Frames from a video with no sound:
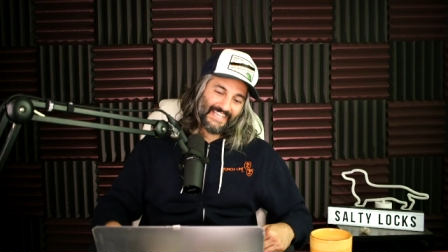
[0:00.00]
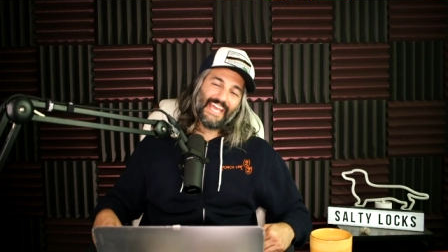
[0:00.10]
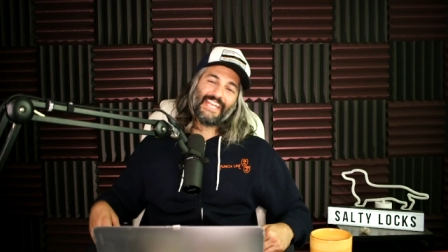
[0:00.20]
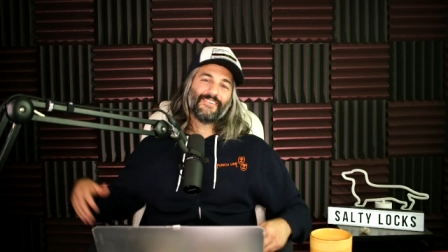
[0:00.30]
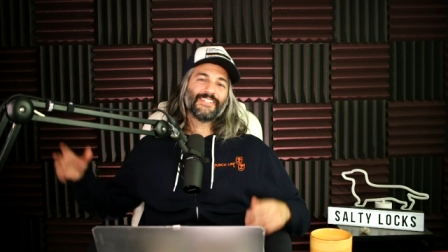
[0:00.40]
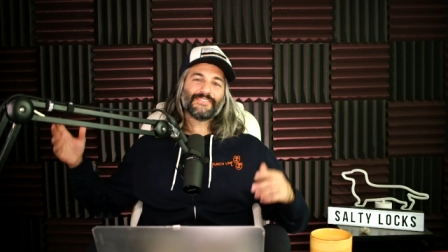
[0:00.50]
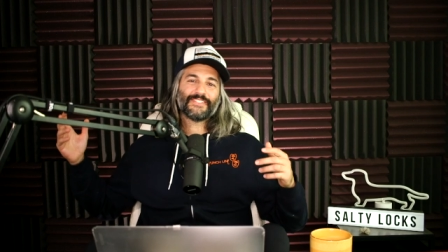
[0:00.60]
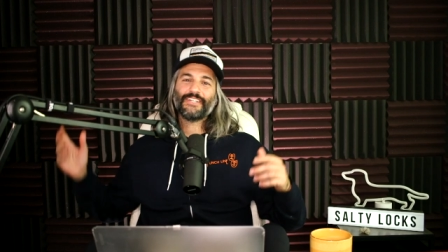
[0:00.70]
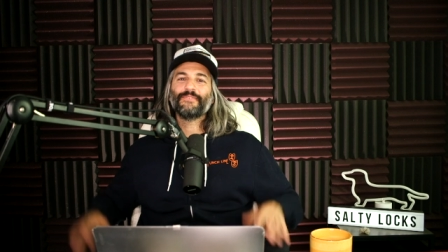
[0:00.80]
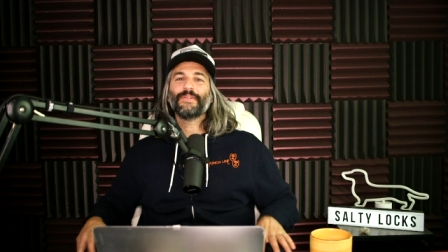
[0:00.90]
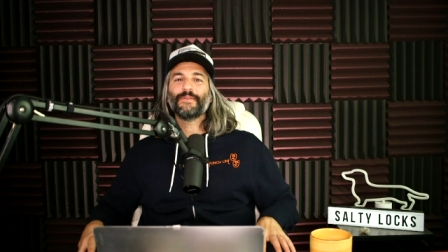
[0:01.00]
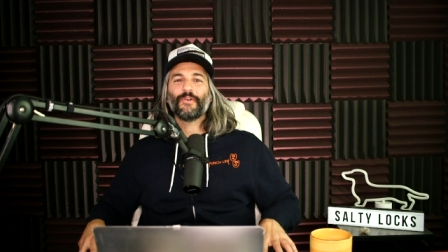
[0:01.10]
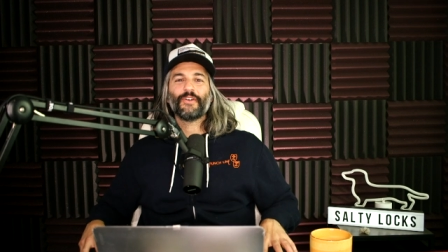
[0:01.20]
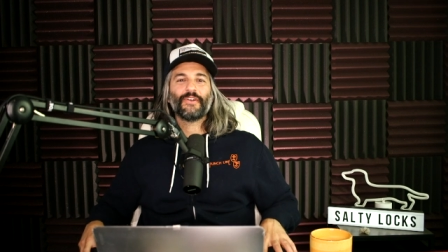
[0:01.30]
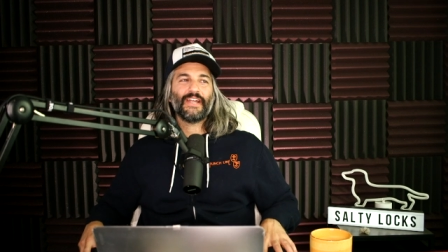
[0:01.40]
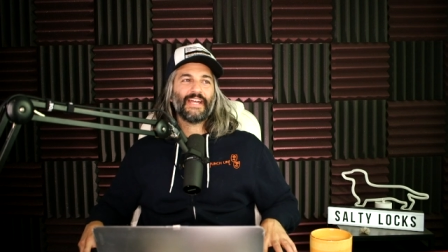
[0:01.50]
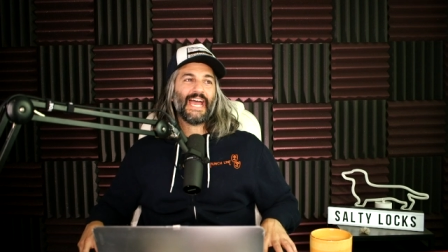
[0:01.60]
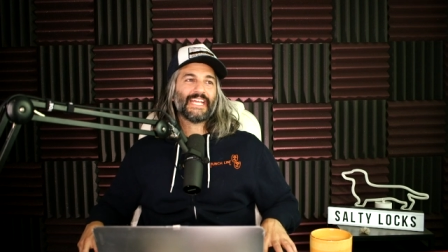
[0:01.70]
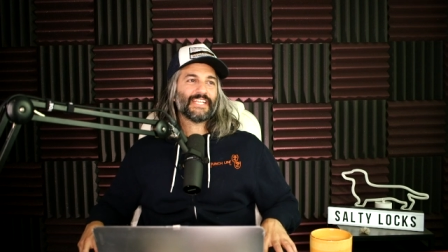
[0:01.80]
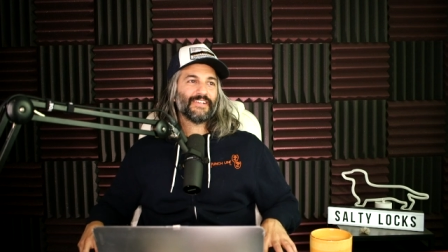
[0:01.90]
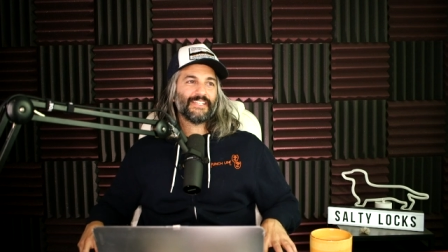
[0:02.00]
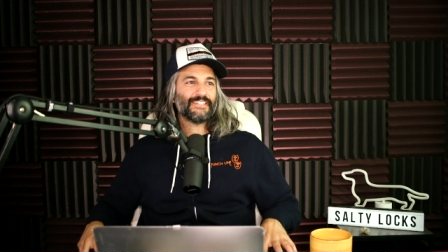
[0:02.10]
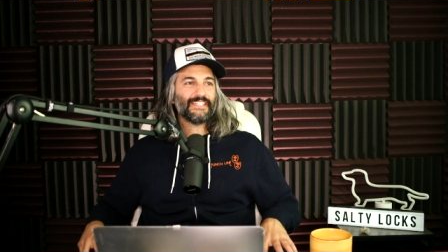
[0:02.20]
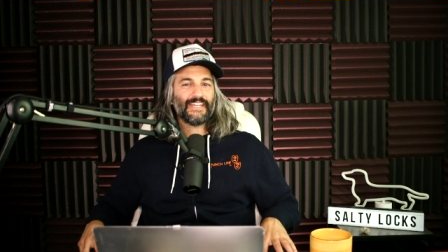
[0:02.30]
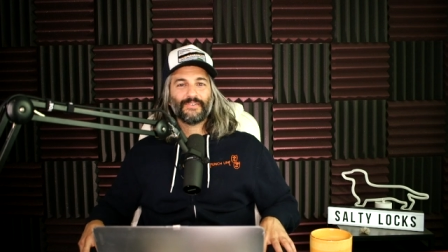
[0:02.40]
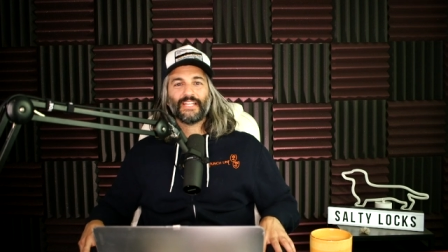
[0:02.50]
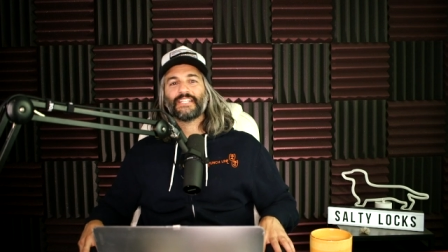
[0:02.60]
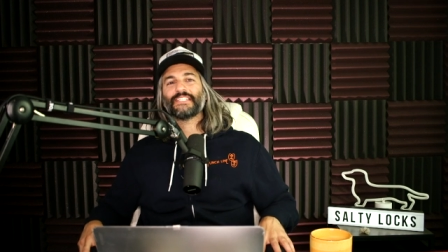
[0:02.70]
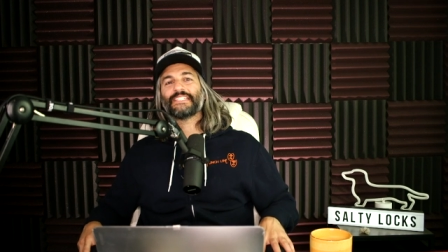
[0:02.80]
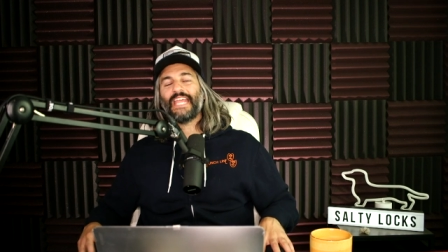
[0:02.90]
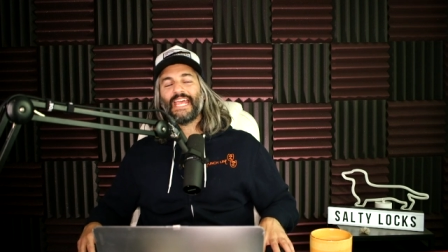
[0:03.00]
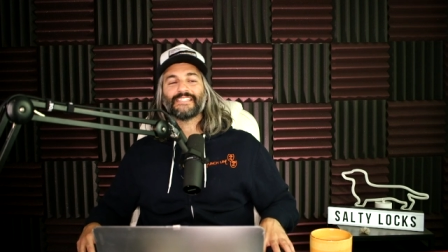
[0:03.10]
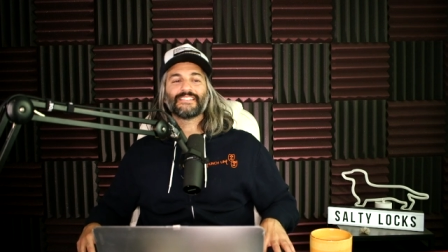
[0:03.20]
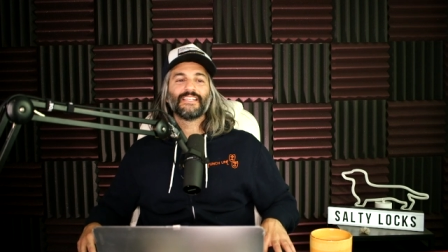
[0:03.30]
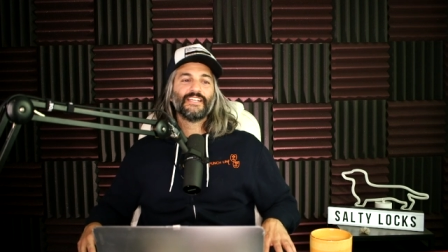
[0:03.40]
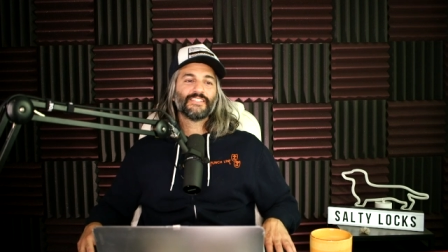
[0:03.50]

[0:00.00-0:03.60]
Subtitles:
And he couldn't have been more accurate, dude. And we're like, shit.